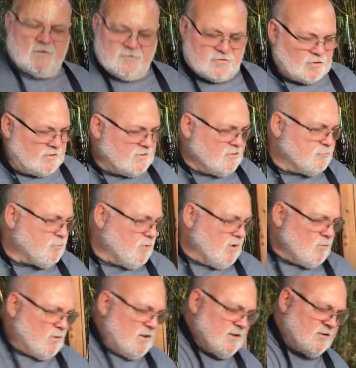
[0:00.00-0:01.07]
So at this point,
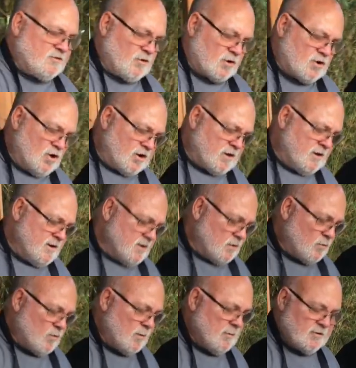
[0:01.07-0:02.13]
while these are cooking here,
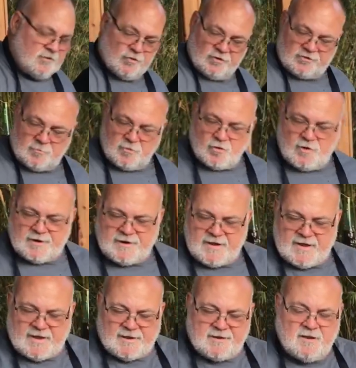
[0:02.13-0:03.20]
what I'm going to do is I'm going to go ahead
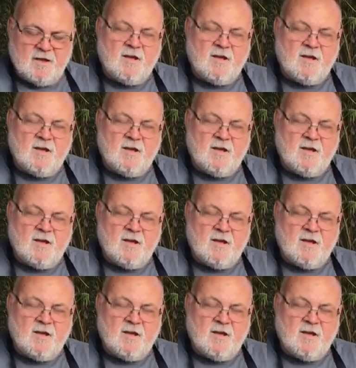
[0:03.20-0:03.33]
and add